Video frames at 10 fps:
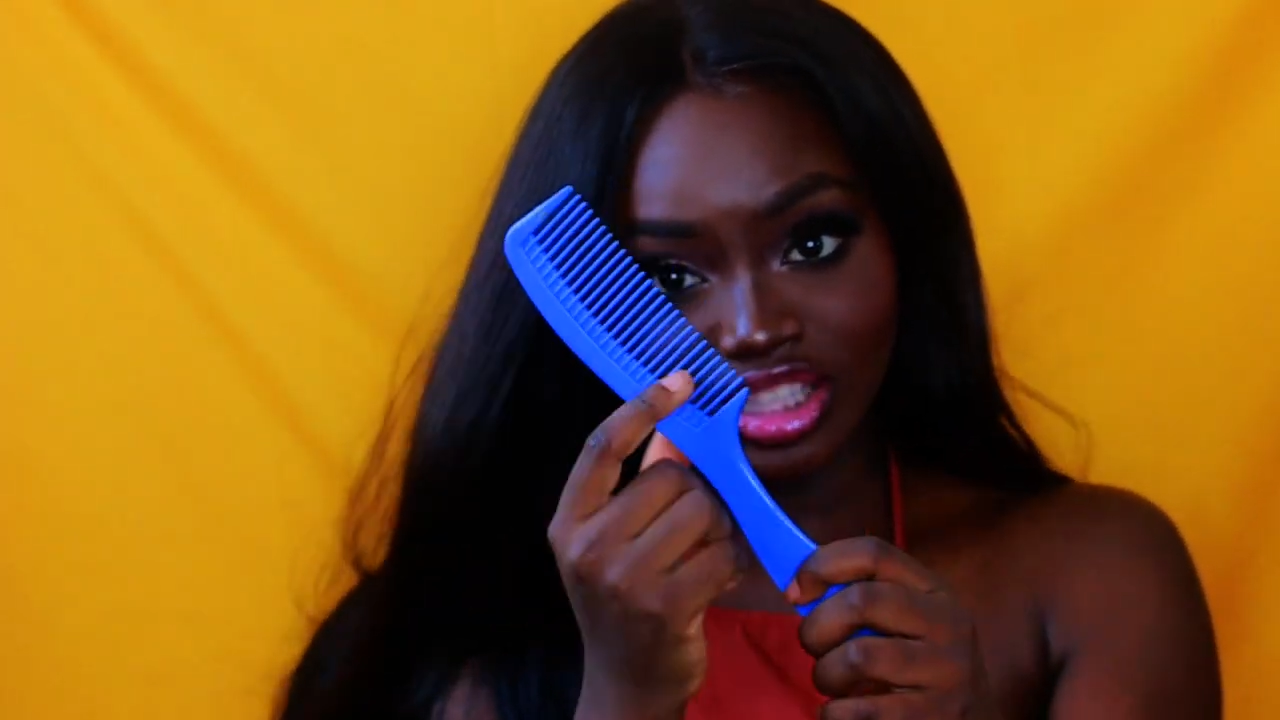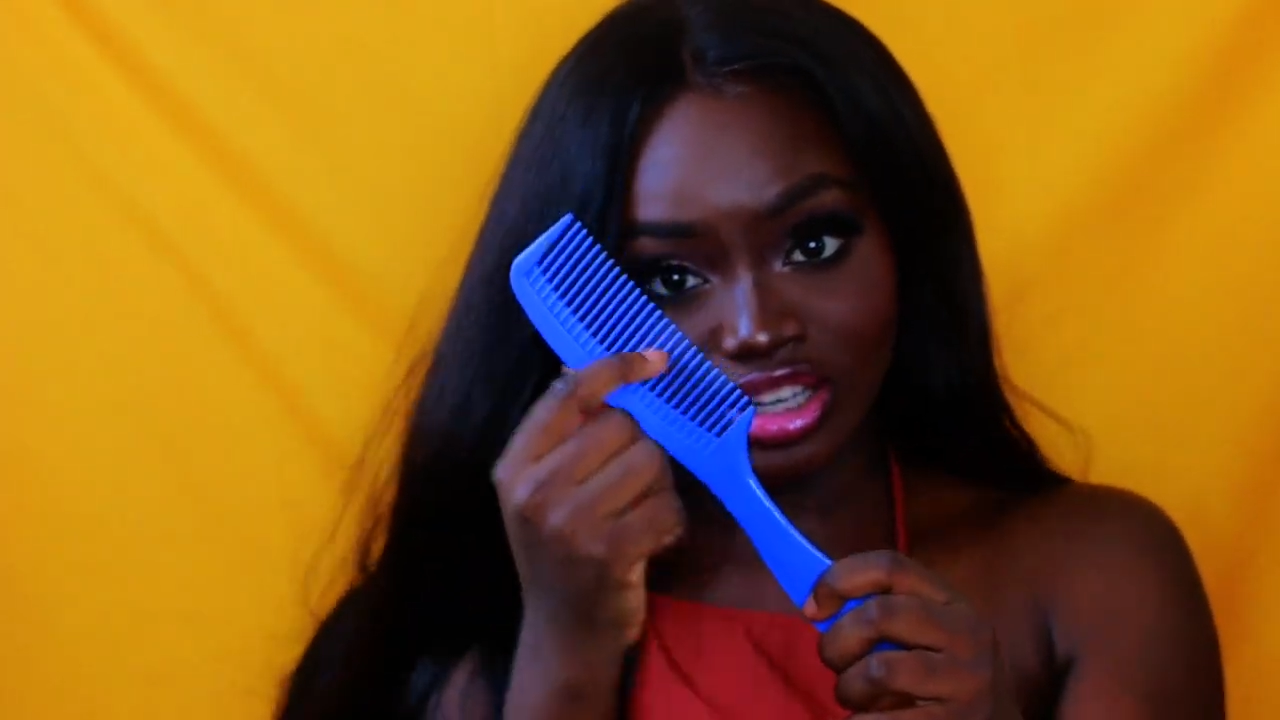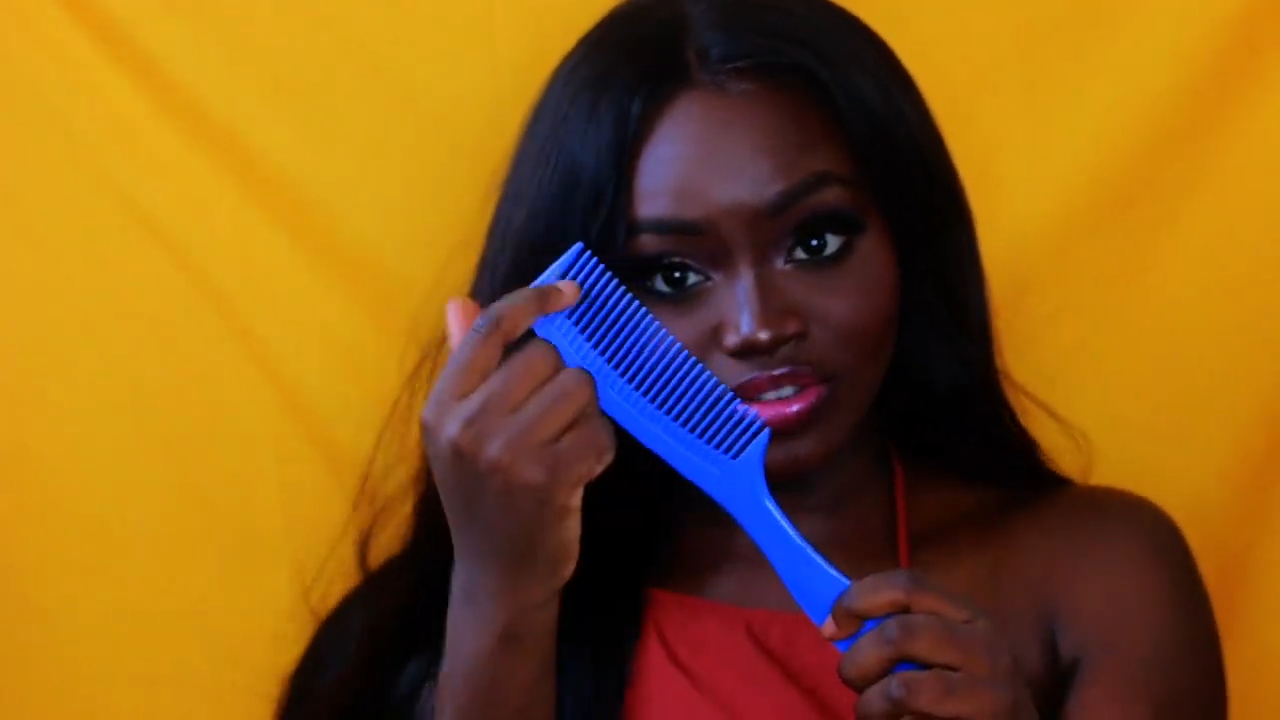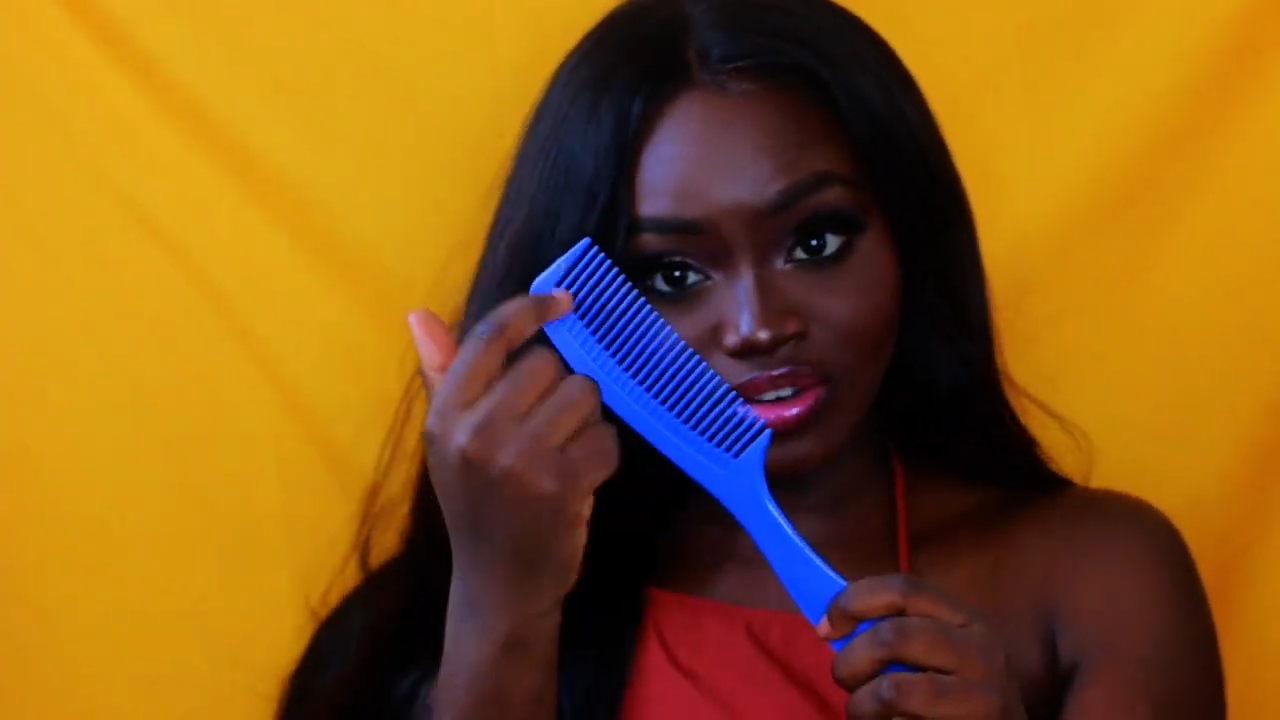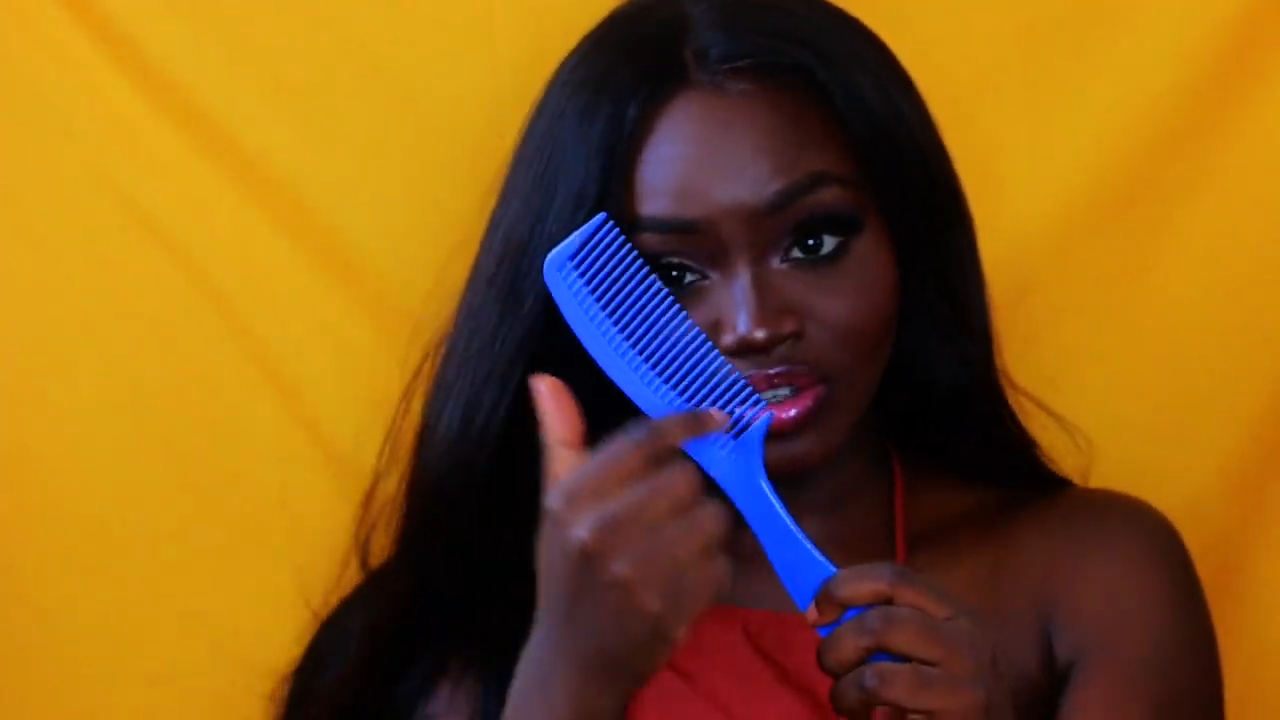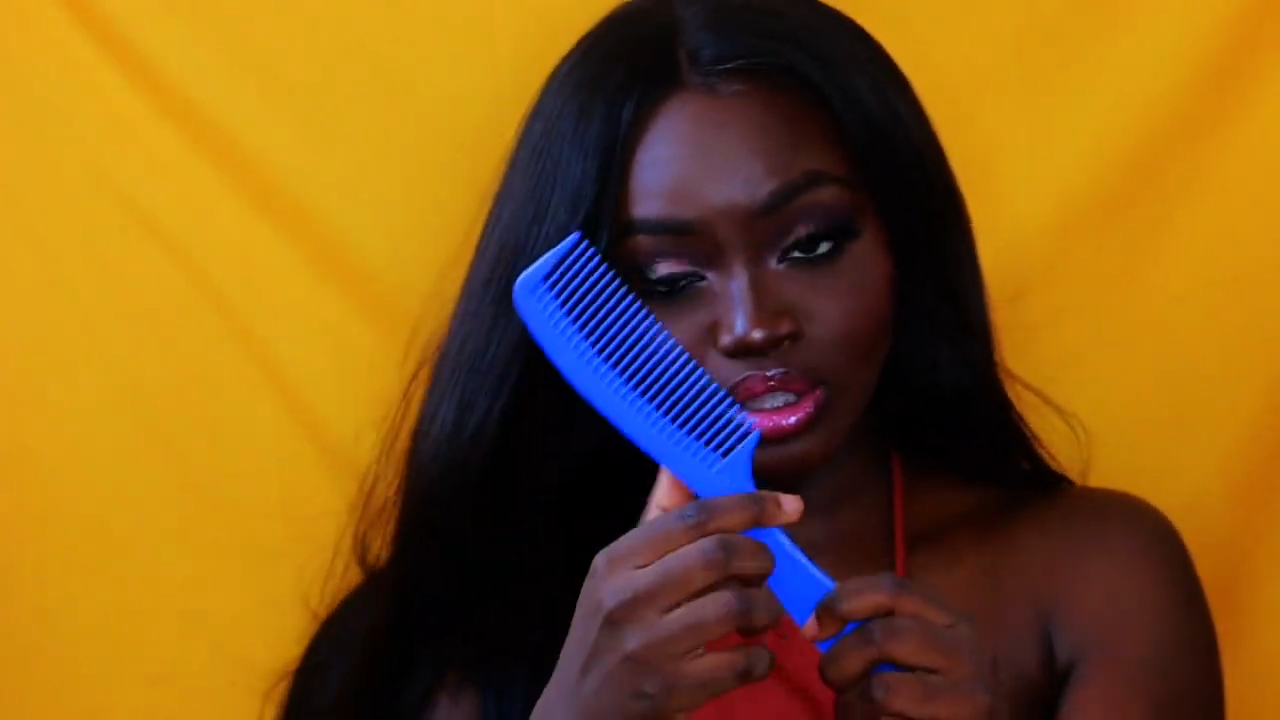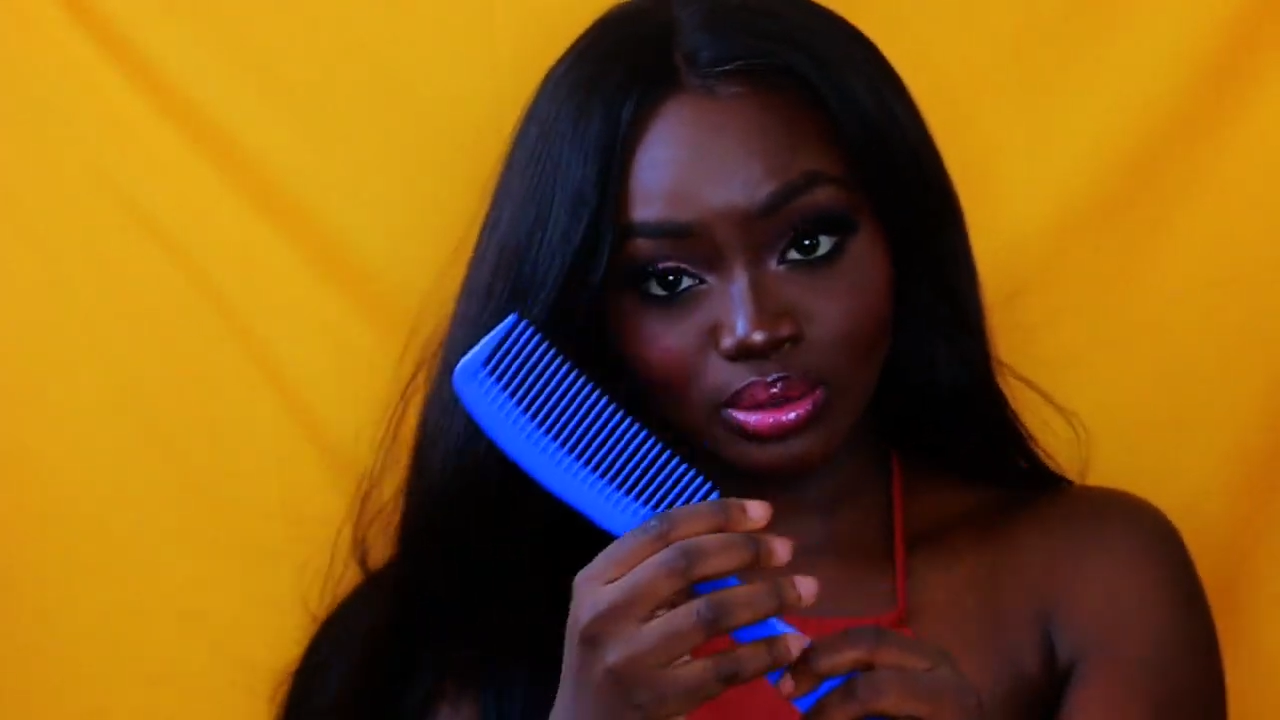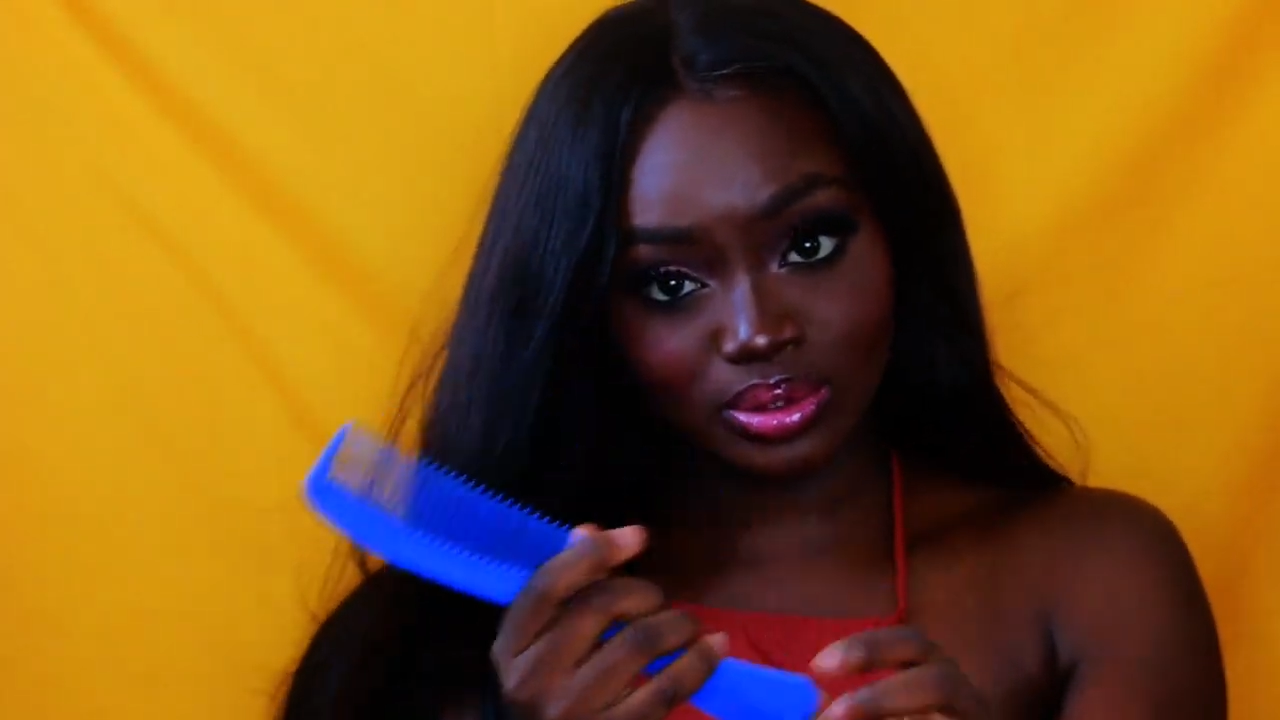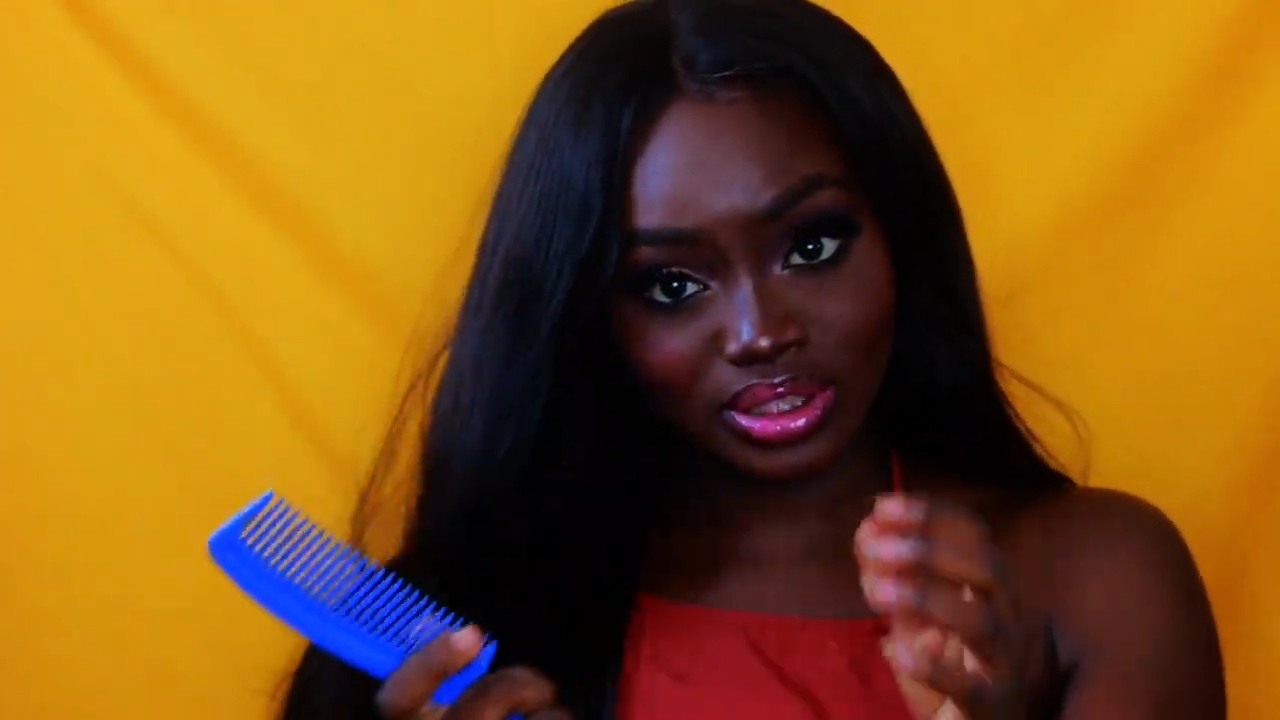They're very close